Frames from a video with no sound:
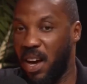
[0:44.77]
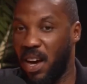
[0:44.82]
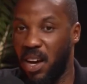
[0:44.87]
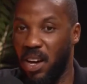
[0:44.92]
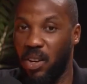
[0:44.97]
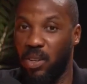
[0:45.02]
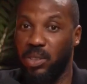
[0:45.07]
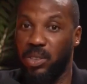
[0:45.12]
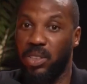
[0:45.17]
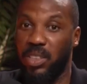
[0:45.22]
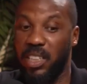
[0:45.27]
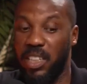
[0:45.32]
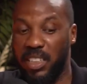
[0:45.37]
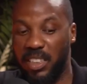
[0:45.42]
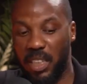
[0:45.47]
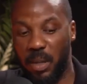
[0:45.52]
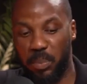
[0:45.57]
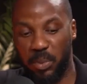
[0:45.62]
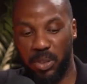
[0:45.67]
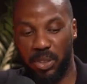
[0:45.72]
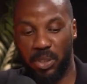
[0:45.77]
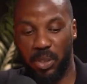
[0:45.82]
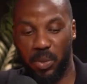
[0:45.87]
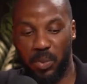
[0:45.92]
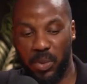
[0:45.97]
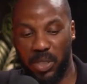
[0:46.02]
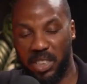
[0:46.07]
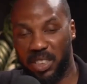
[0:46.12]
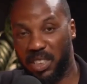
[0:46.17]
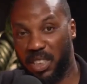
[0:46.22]
On today's
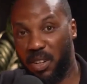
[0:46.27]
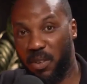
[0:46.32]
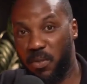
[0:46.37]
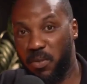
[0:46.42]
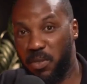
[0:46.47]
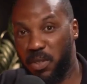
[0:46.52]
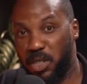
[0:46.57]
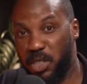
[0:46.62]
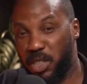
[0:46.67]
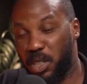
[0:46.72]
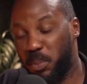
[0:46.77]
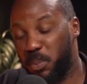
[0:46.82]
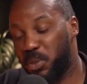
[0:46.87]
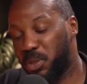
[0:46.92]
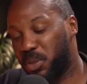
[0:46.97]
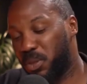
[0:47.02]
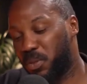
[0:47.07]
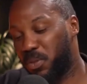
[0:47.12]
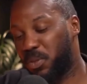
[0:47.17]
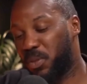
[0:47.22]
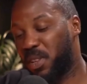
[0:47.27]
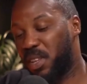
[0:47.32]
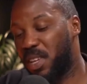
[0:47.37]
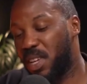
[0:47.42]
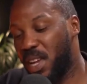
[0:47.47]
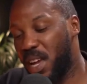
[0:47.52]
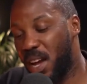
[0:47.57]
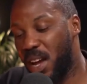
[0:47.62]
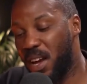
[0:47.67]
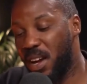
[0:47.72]
episode, which is our first episode for the
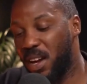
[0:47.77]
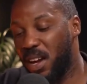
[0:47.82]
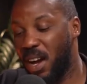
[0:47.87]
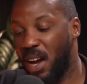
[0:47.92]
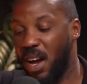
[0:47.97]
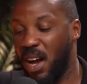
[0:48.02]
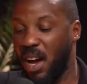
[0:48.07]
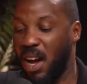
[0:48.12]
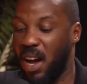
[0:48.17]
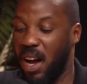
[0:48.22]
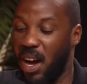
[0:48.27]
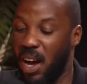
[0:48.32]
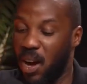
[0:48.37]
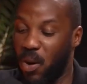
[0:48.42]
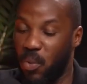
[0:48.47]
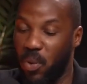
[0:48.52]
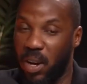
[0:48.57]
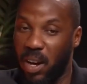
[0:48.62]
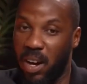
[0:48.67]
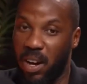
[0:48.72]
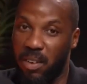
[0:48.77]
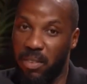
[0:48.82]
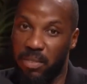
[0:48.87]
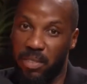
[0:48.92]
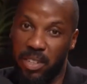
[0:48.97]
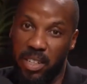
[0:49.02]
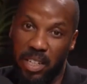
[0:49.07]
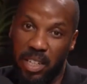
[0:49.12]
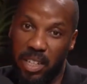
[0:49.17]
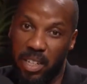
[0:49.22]
year, we
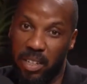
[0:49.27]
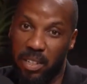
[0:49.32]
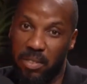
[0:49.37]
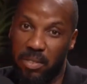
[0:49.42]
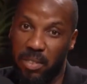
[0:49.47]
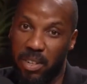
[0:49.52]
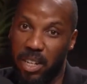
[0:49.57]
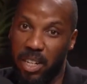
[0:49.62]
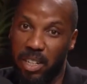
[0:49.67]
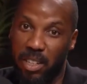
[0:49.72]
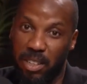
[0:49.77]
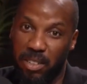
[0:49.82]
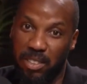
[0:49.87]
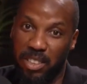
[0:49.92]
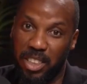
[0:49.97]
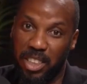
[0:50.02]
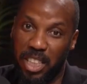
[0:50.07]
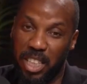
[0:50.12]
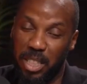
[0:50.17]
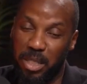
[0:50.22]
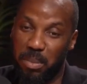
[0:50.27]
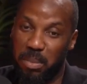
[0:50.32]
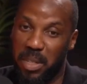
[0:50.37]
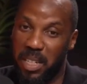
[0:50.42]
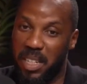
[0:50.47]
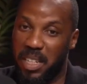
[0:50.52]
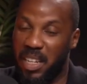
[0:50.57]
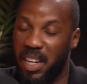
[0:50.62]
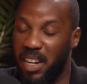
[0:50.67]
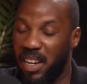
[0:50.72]
have a very lovely
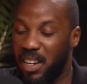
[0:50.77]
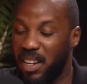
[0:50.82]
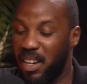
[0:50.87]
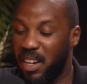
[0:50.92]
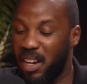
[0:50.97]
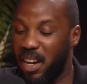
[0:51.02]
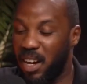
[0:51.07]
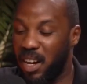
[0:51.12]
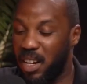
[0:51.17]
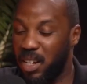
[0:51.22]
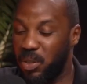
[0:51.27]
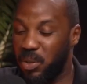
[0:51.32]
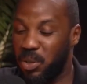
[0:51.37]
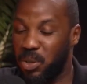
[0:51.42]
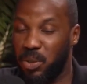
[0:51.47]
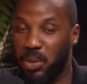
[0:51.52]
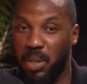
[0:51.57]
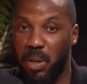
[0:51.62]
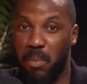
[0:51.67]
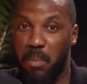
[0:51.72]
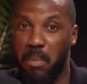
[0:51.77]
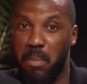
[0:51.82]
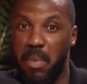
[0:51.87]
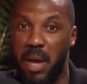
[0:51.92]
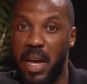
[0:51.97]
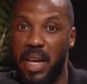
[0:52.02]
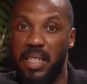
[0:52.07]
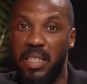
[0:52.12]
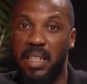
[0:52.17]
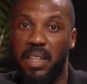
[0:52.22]
gentleman here who's doing
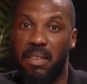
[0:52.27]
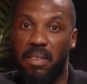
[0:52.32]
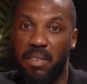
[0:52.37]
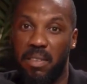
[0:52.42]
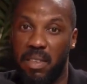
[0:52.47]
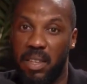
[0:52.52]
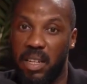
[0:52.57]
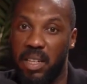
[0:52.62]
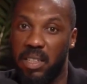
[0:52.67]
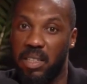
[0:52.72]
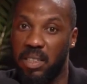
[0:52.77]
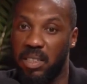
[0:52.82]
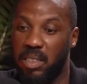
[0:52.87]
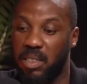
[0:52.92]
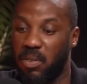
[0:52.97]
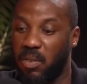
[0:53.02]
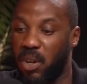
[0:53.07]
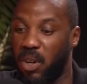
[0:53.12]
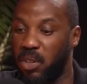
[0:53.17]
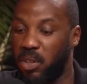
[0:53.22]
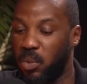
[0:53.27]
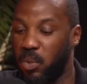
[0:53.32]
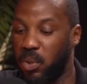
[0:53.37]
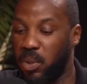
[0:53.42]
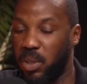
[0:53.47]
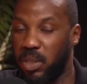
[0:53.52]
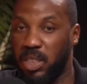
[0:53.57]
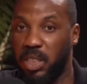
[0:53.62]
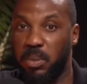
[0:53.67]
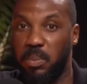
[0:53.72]
amazing things around the
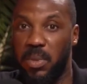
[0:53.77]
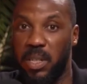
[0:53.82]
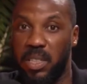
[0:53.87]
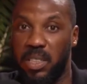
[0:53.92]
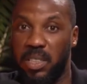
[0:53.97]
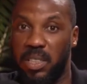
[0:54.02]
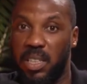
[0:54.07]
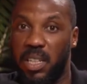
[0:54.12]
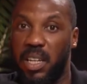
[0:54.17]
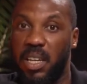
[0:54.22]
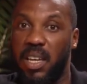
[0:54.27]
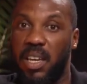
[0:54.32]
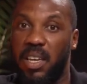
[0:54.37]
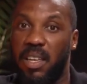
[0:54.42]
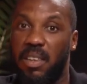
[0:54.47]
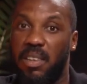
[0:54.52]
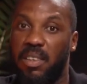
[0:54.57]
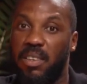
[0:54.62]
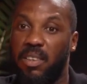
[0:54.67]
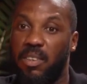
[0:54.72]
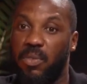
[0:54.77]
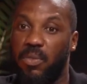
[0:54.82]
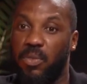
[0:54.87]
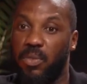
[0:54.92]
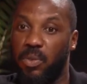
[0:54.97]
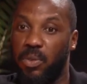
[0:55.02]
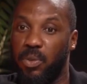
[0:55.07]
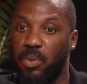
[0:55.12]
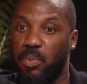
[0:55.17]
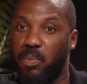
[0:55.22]
world, especially in the
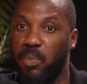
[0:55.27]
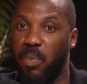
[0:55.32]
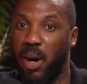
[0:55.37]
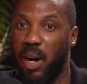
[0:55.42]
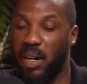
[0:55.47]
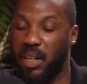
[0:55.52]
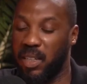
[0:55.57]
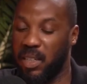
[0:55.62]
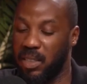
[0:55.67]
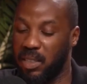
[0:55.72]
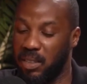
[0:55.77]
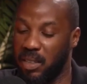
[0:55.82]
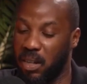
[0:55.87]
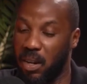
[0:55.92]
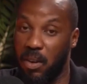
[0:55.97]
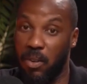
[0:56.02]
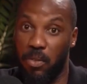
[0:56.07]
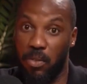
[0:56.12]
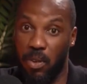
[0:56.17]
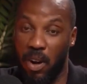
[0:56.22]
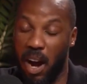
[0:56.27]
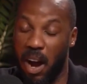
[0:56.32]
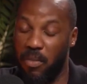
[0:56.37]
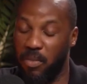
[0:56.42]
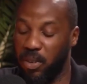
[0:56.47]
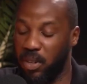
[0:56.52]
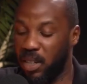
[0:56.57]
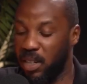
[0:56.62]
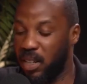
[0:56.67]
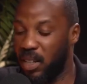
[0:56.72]
food market for
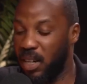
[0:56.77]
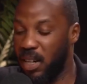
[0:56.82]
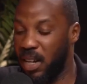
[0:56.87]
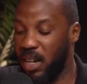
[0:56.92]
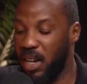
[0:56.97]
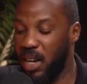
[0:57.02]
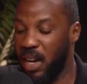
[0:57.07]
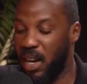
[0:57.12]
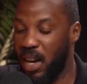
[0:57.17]
Africa.